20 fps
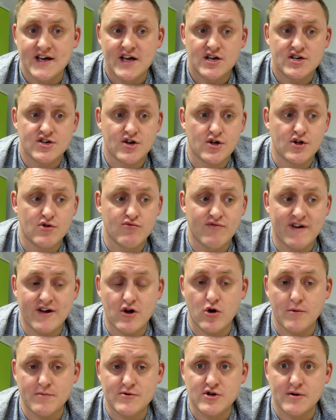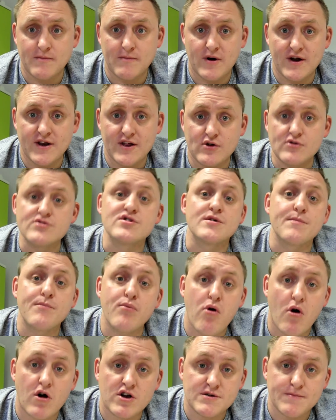so you ring up somebody who's a
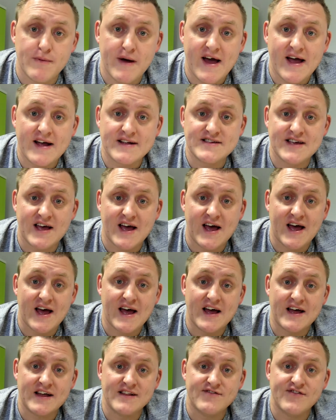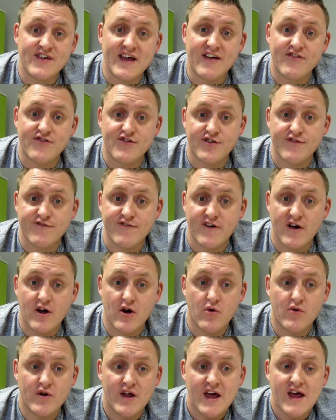prospect and they answer the
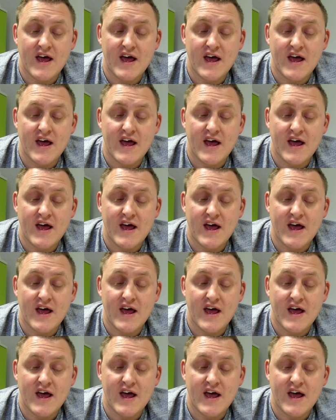phone,